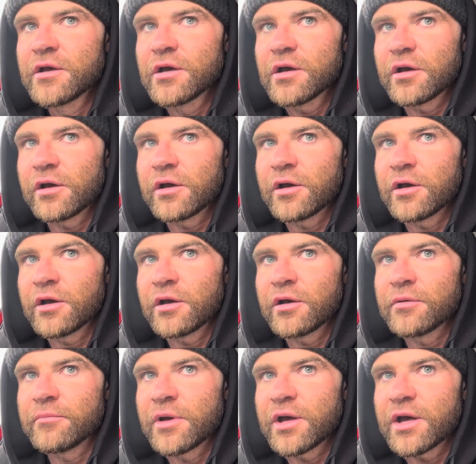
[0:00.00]

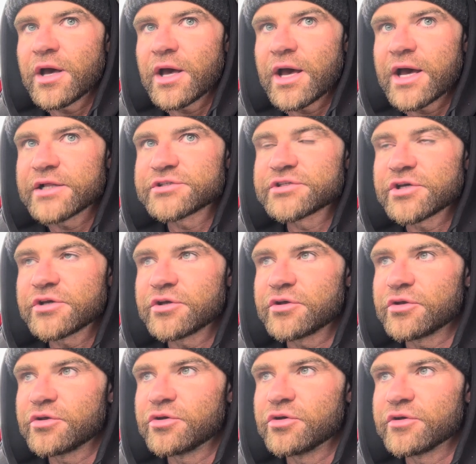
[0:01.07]
at
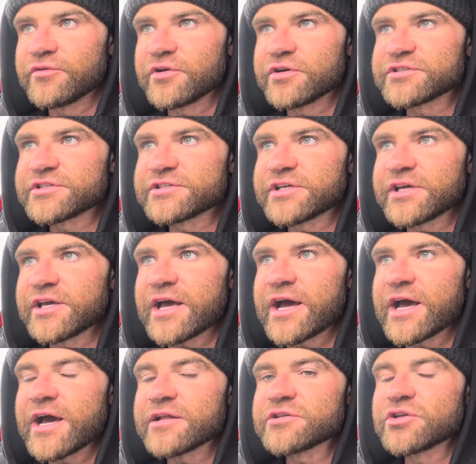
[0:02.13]
university. I
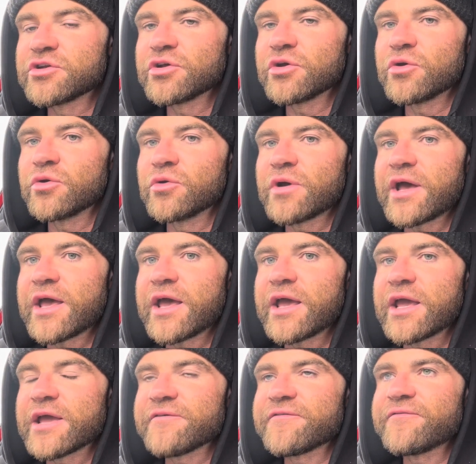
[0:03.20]
had to do
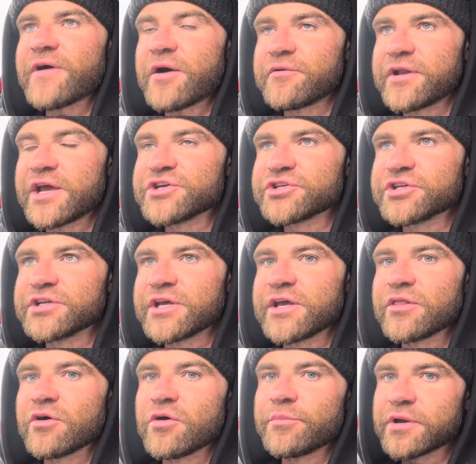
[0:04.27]
a foundation year
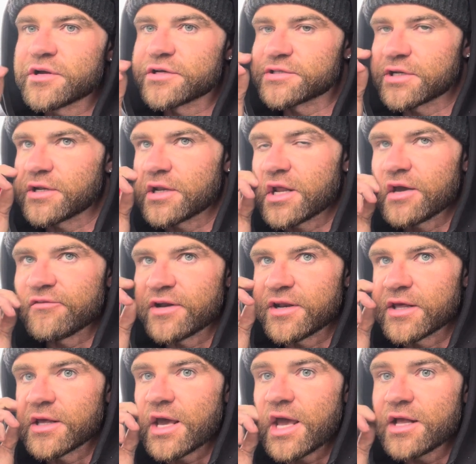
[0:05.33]
though, because I didn't have
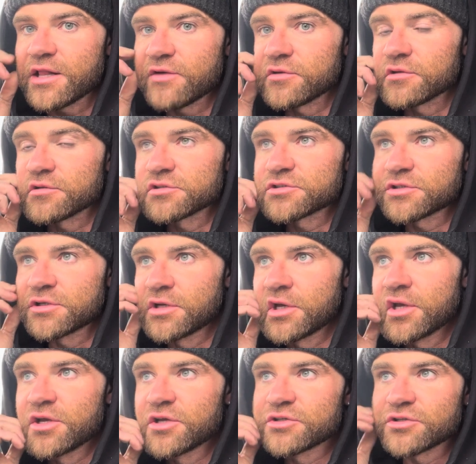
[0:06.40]
any A-levels.
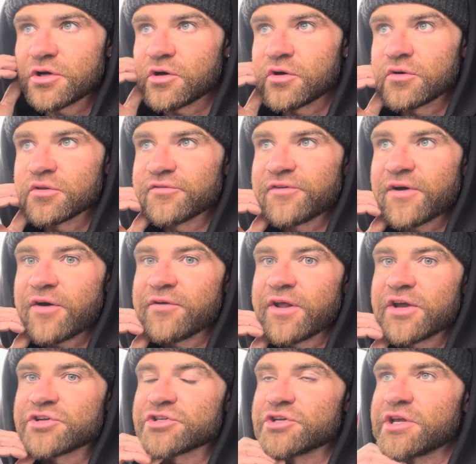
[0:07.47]
So the
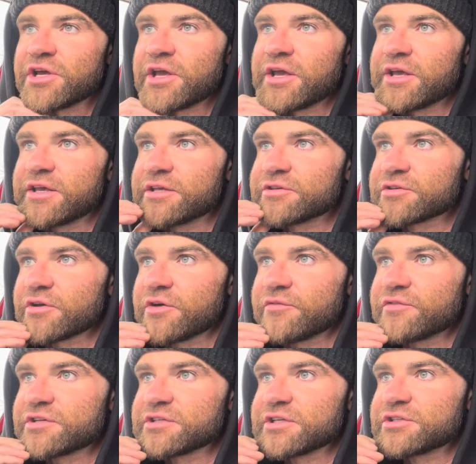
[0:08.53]
foundation year is
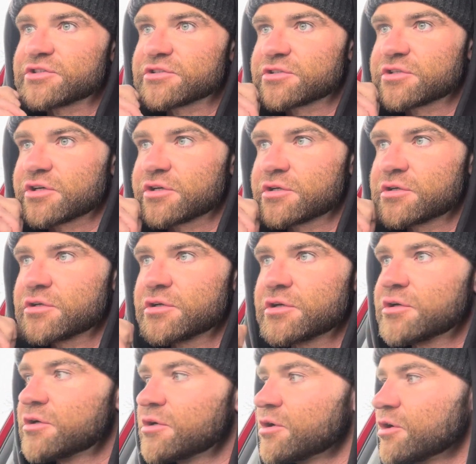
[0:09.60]
obviously just a
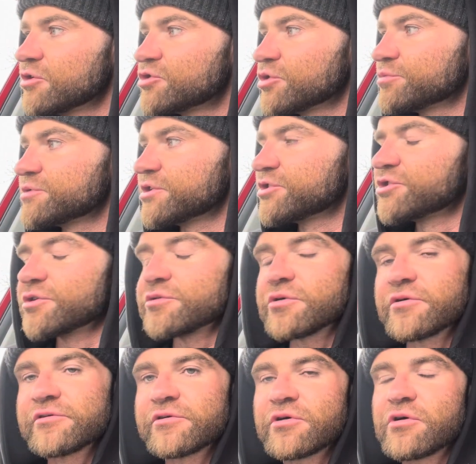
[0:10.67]
substitute
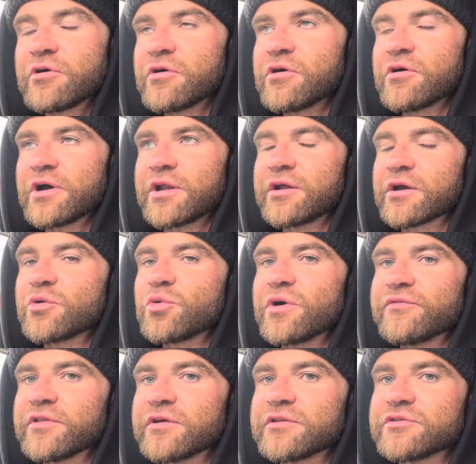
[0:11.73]
or an
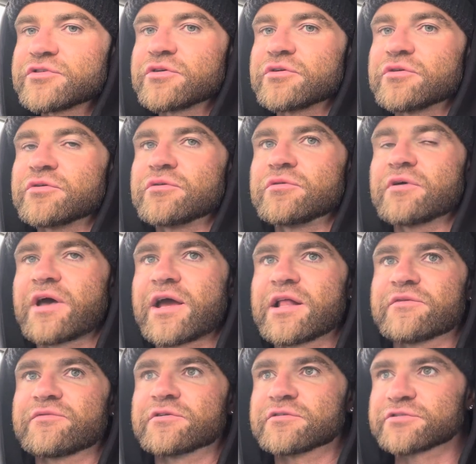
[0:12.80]
equivalent to
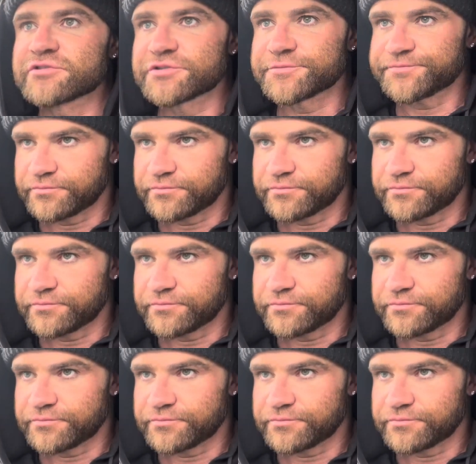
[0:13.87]
A-levels.